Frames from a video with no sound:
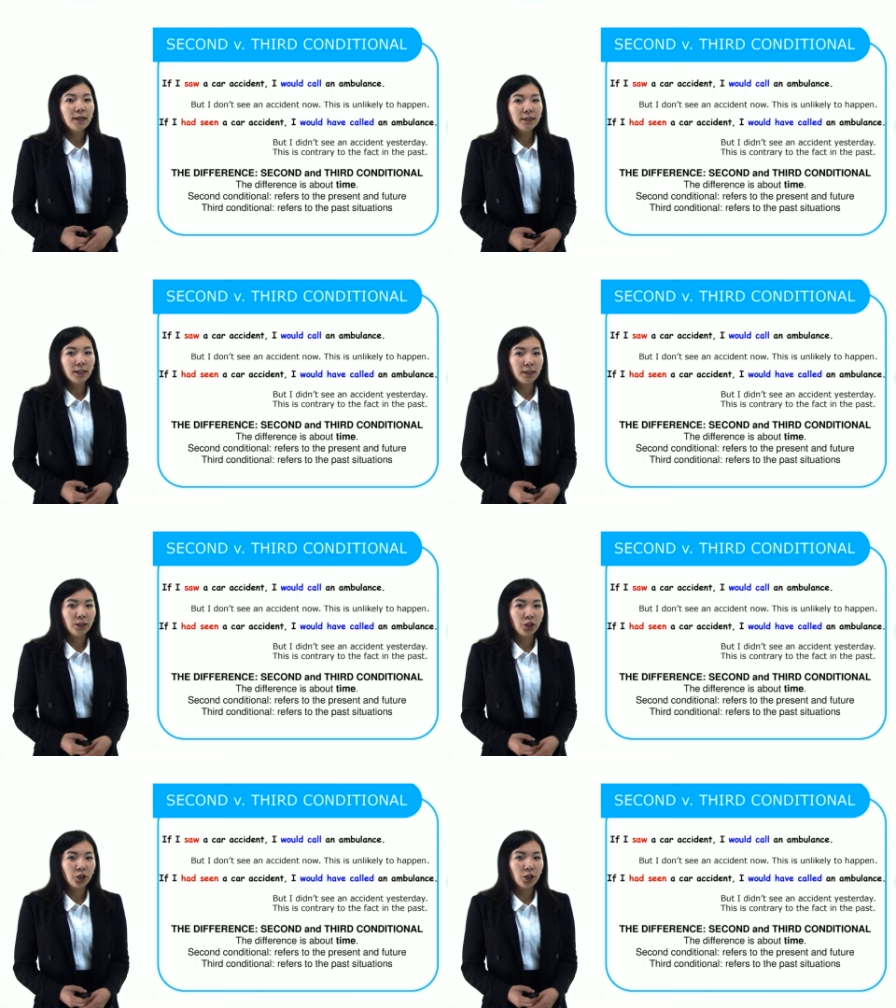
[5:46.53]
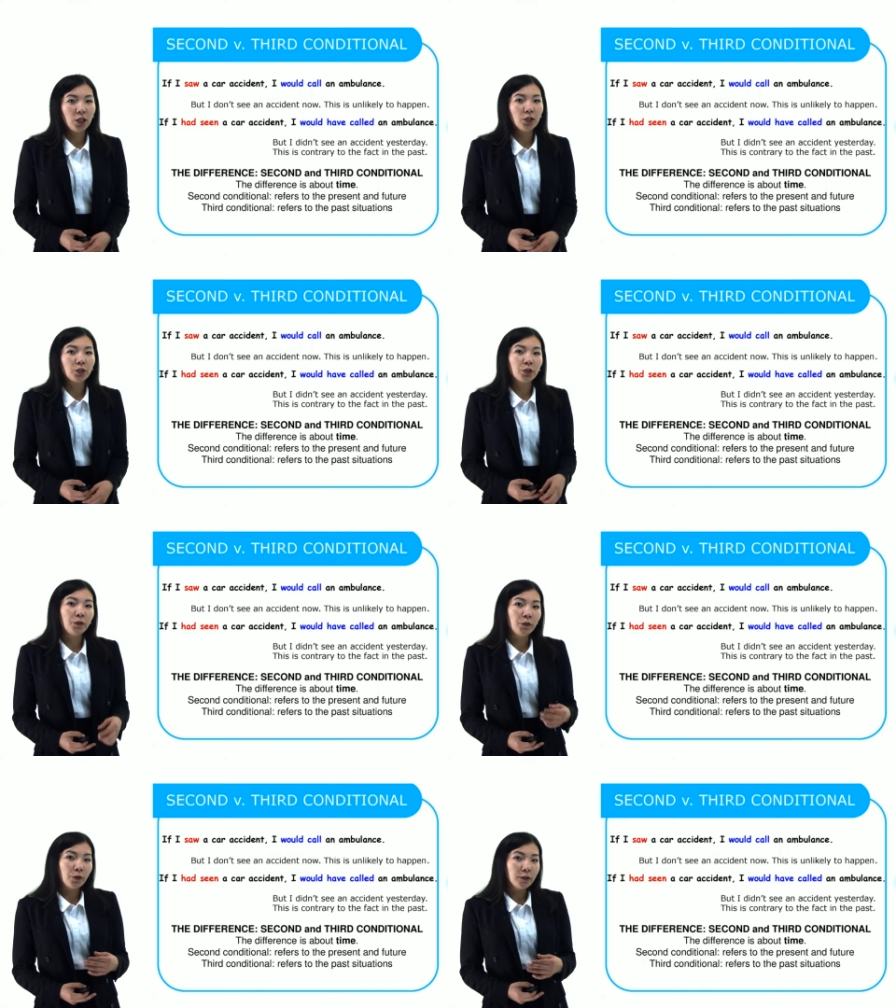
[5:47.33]
conditional
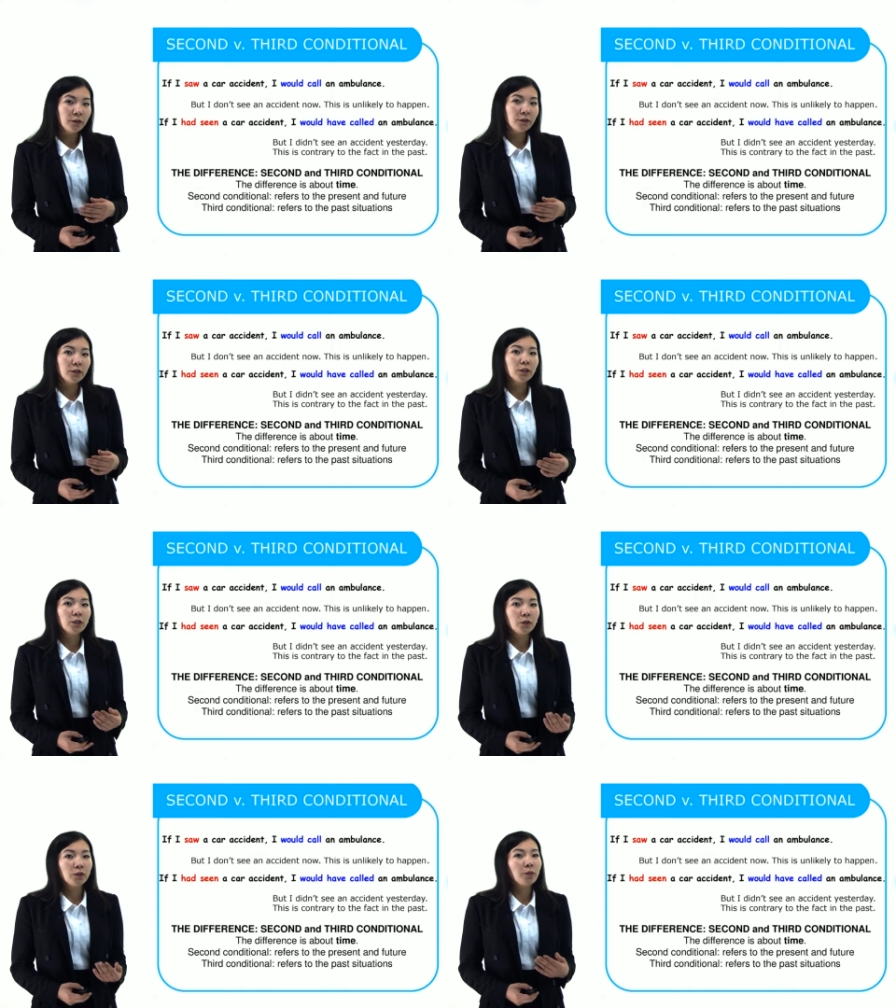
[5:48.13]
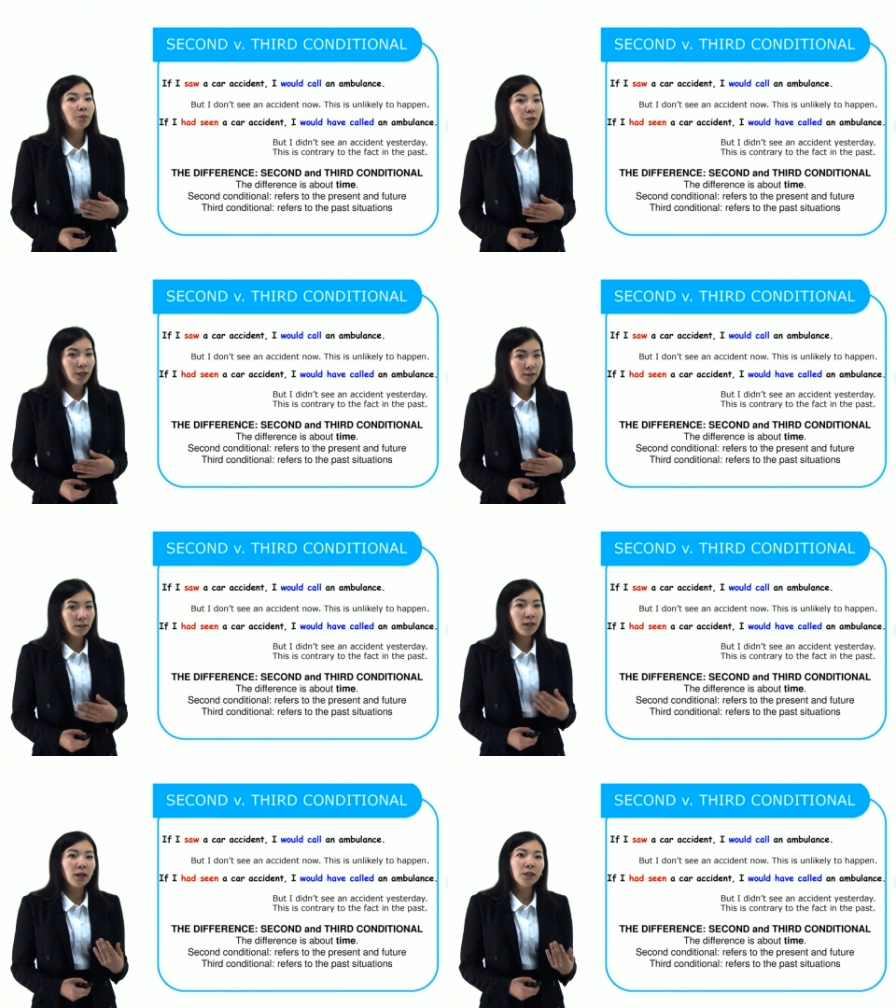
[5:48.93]
refers to the
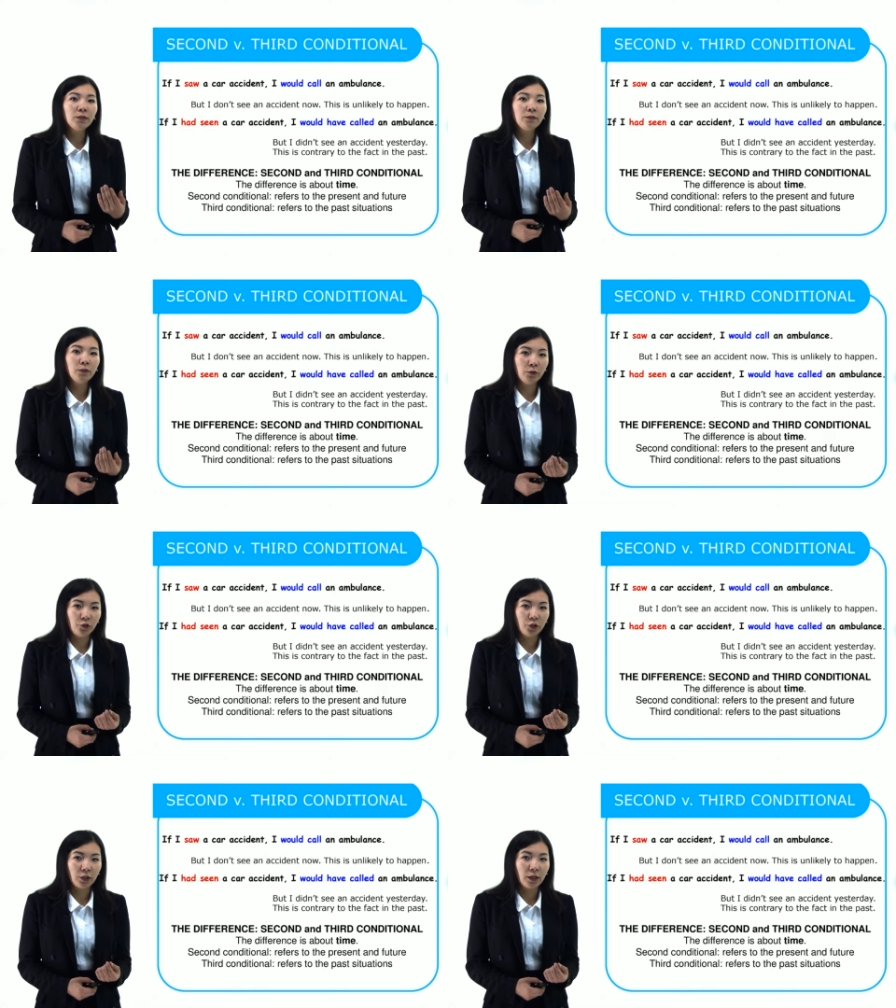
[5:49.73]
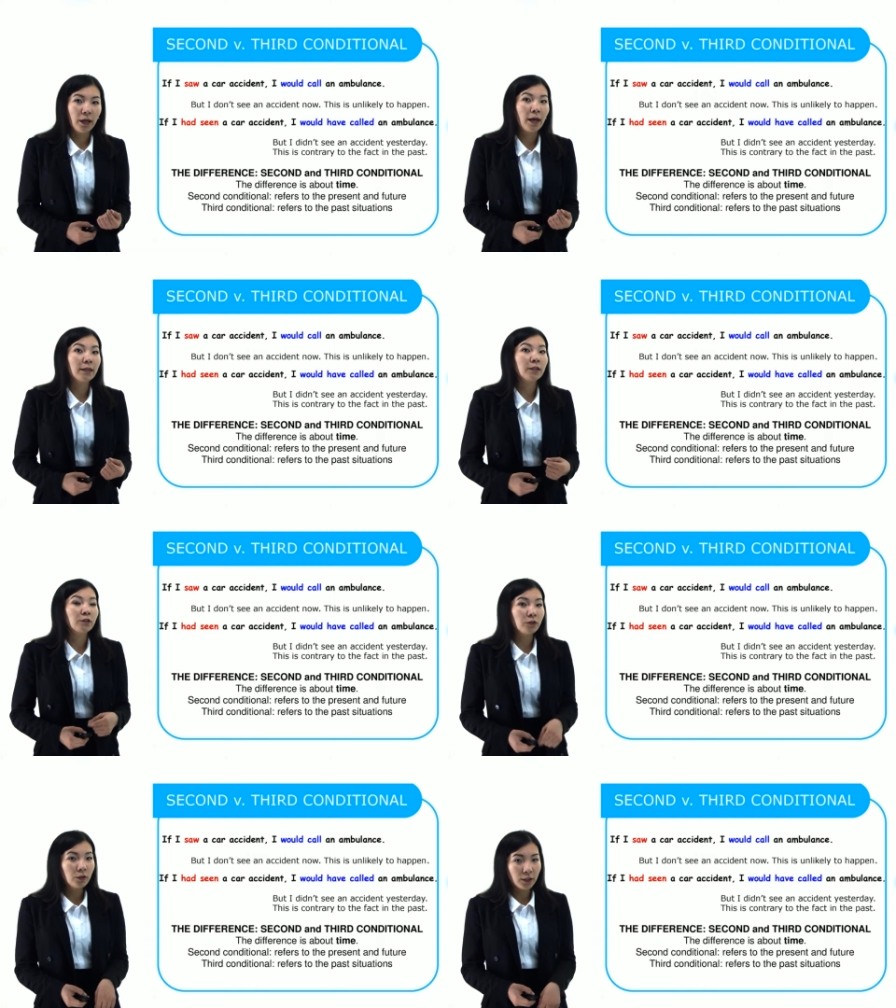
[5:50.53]
present and future, and the
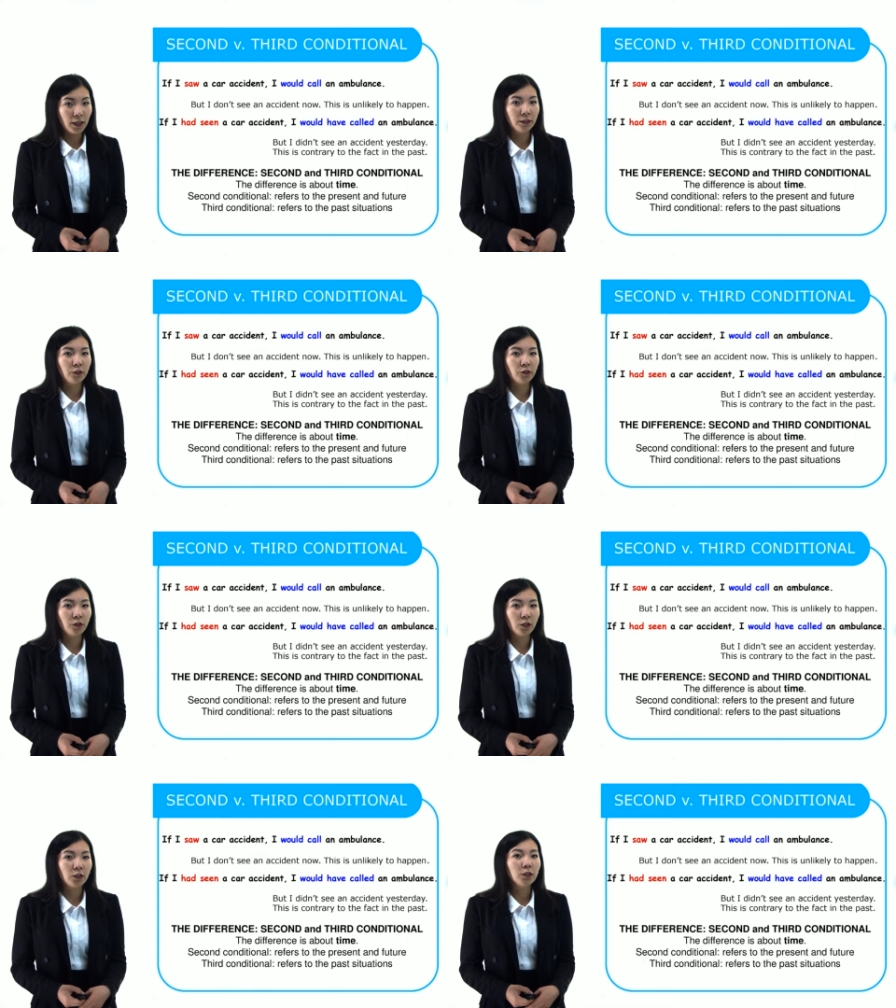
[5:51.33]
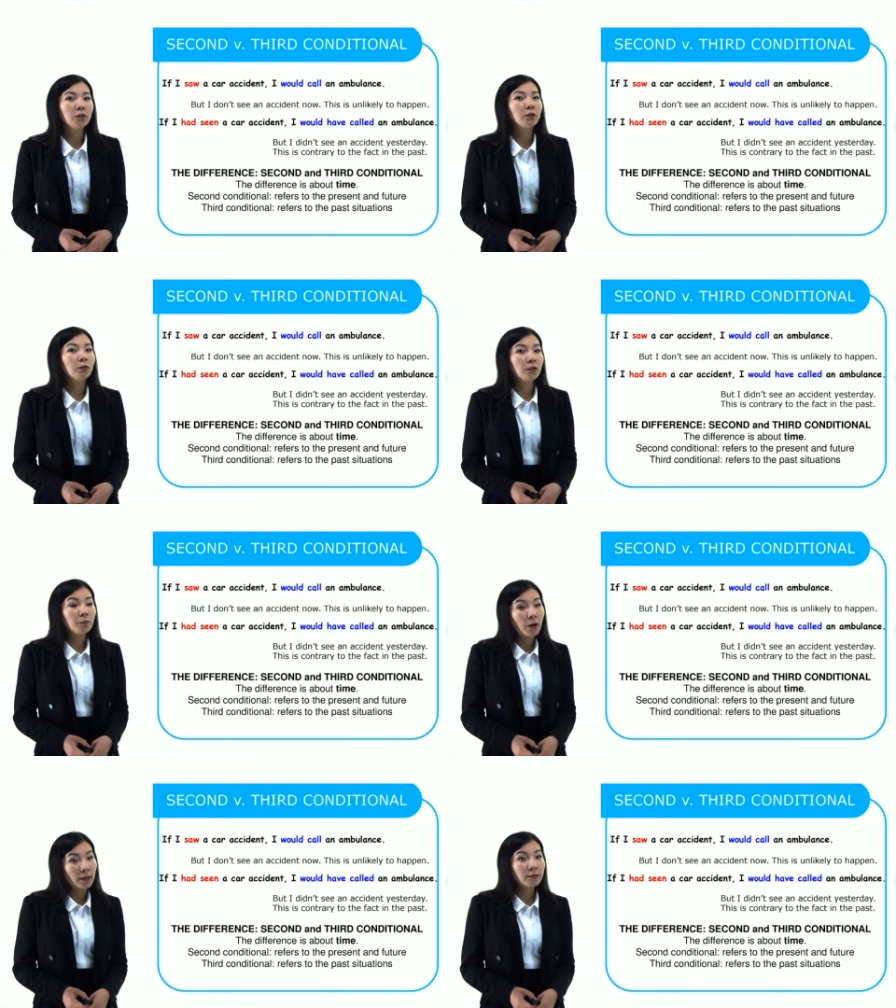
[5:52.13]
third conditional to the
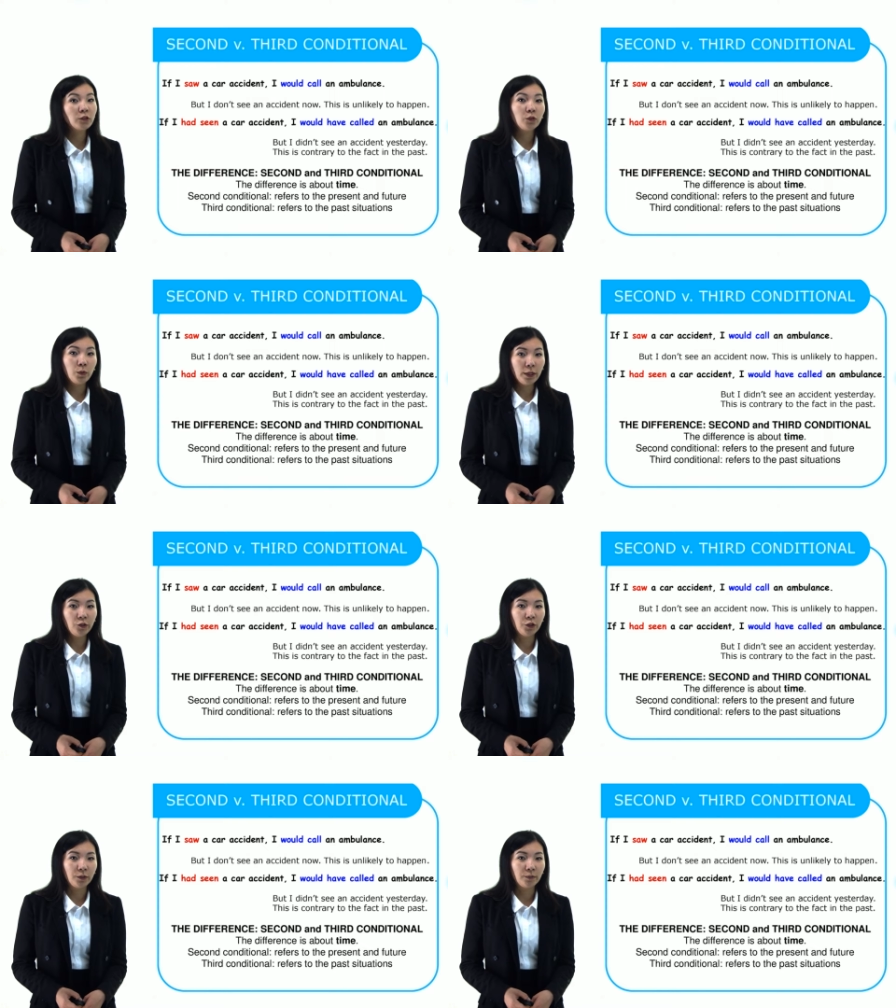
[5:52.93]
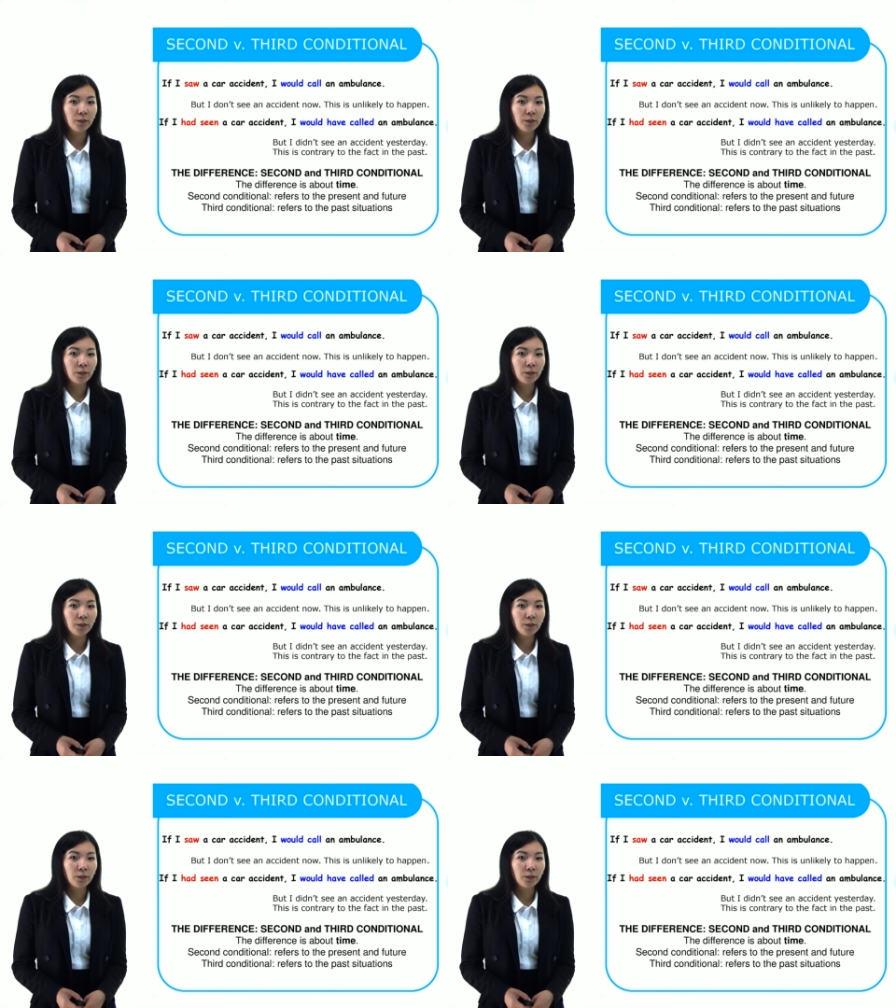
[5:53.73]
past situation.